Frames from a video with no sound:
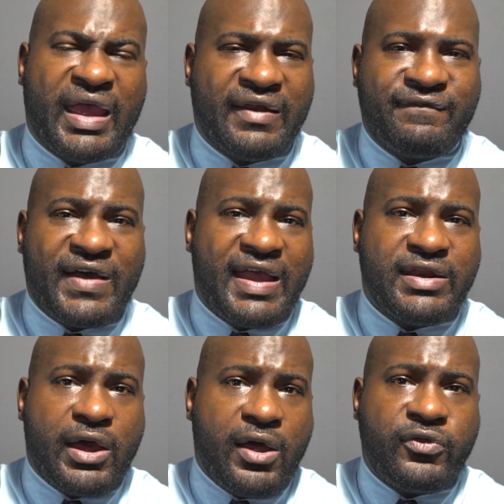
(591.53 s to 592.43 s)
And
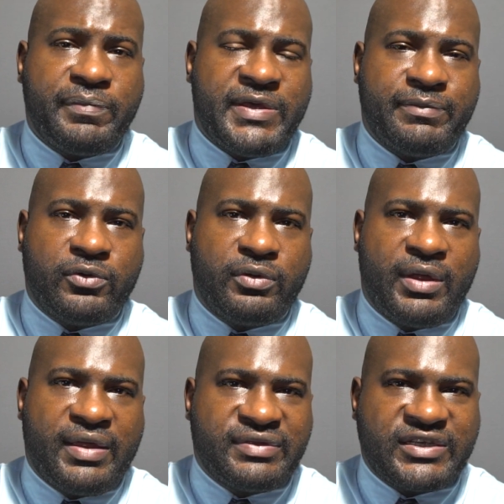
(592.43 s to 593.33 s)
find other people
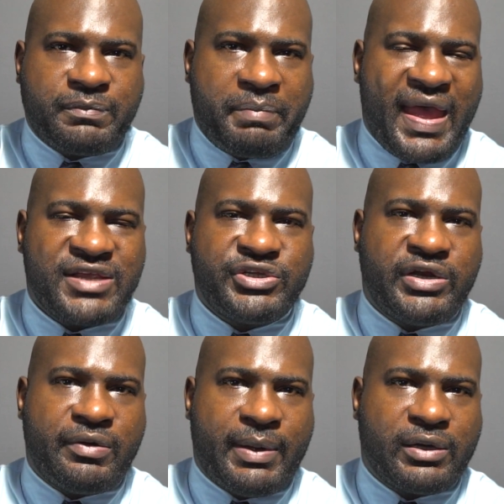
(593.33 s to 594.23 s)
that's
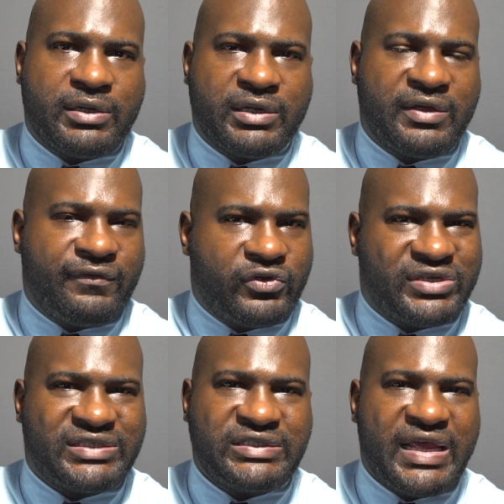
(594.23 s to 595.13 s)
passionate about cooking for the
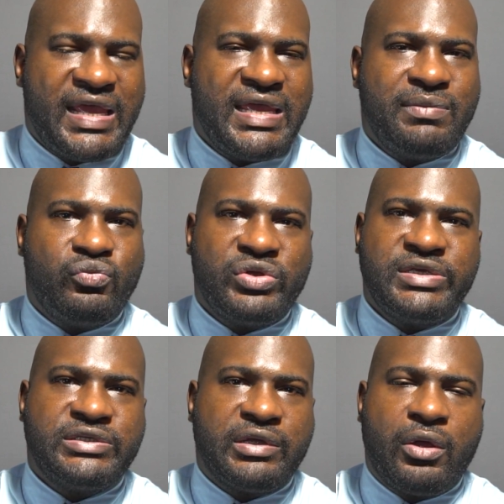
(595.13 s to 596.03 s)
same
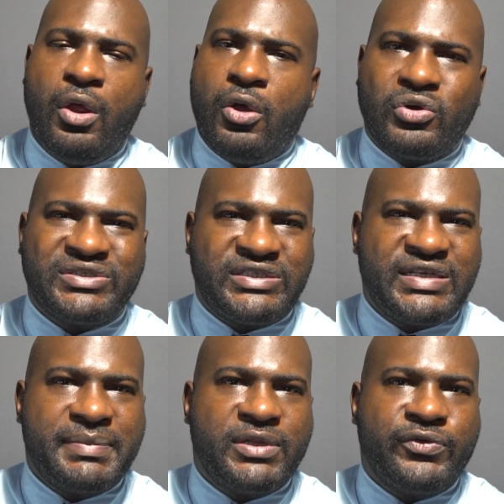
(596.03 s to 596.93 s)
reason or
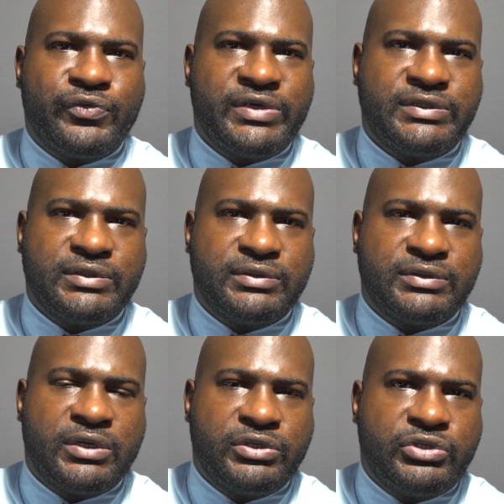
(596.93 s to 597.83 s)
similar reasons
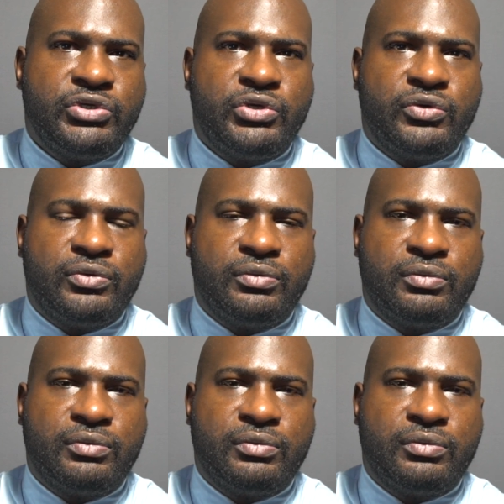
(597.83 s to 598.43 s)
to you.